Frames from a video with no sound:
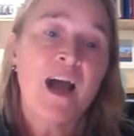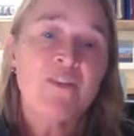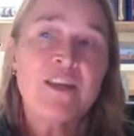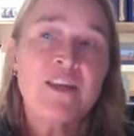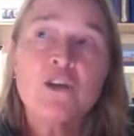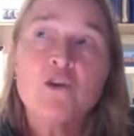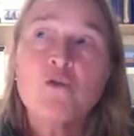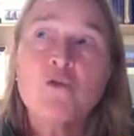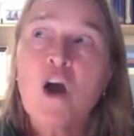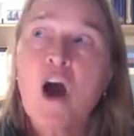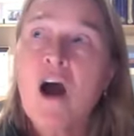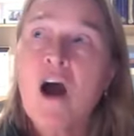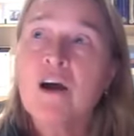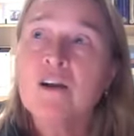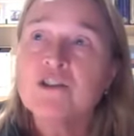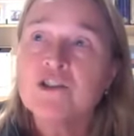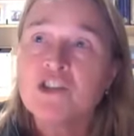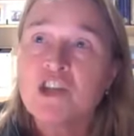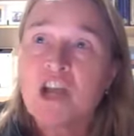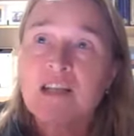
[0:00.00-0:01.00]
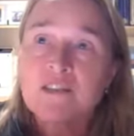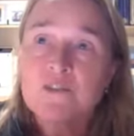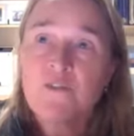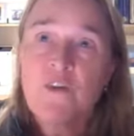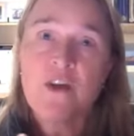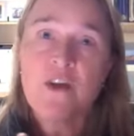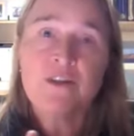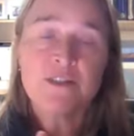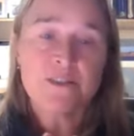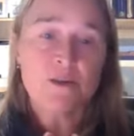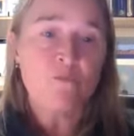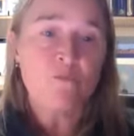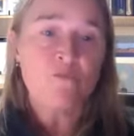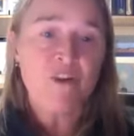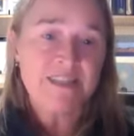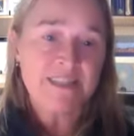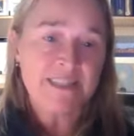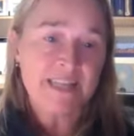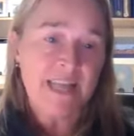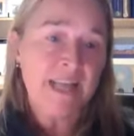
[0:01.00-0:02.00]
I think you can't just focus on
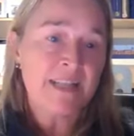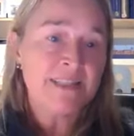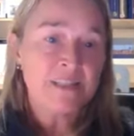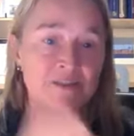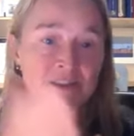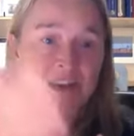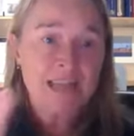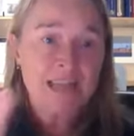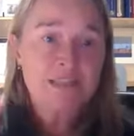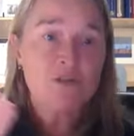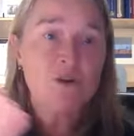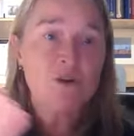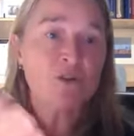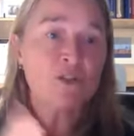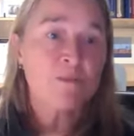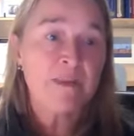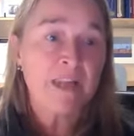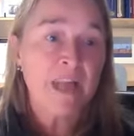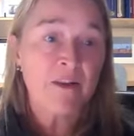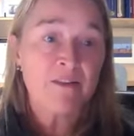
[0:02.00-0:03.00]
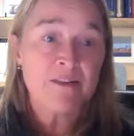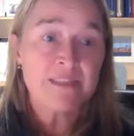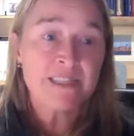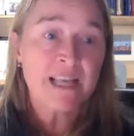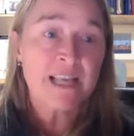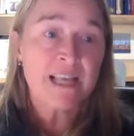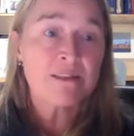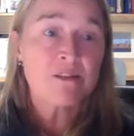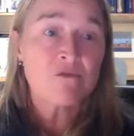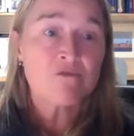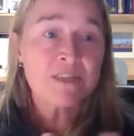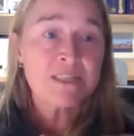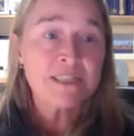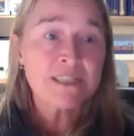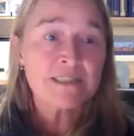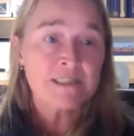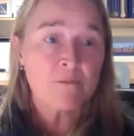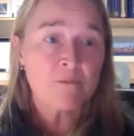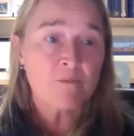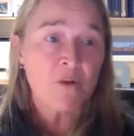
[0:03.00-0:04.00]
breast cancer. And as Dr. McGowan says, the
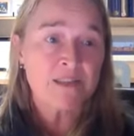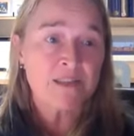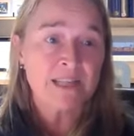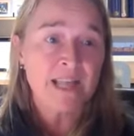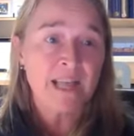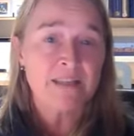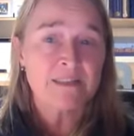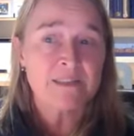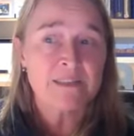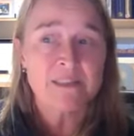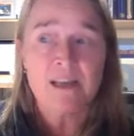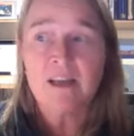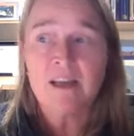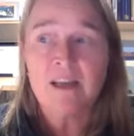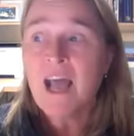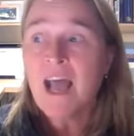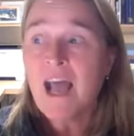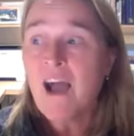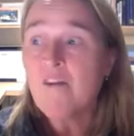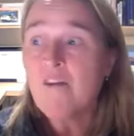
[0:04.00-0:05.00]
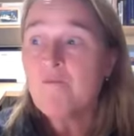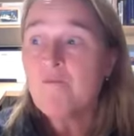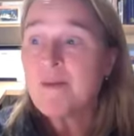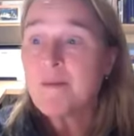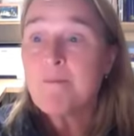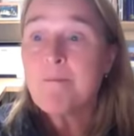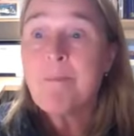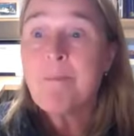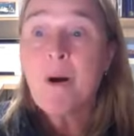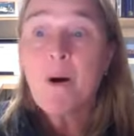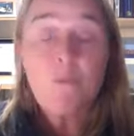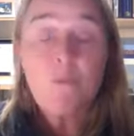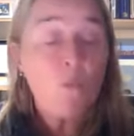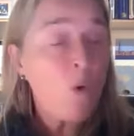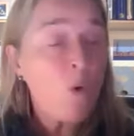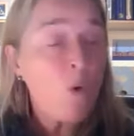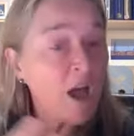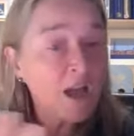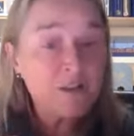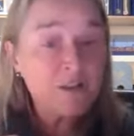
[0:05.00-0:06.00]
risks of breast cancer have been
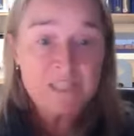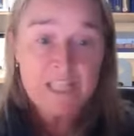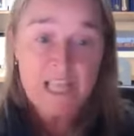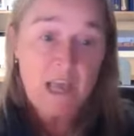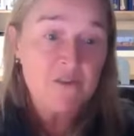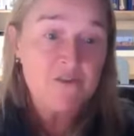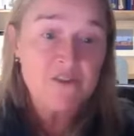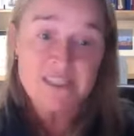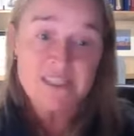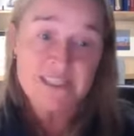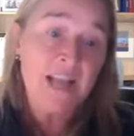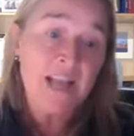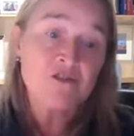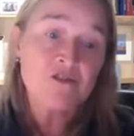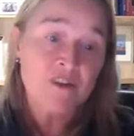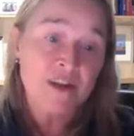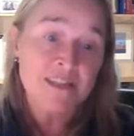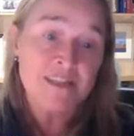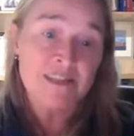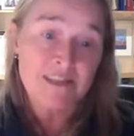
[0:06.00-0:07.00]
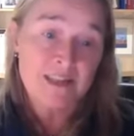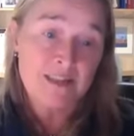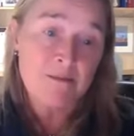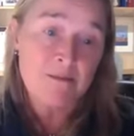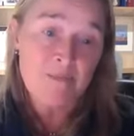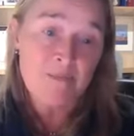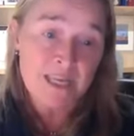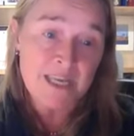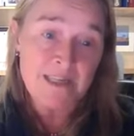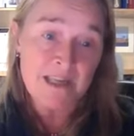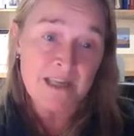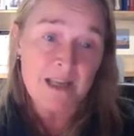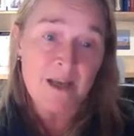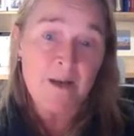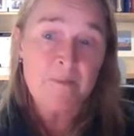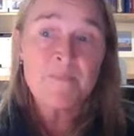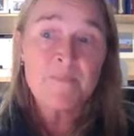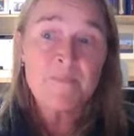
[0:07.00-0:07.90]
wildly over-exaggerated in the media.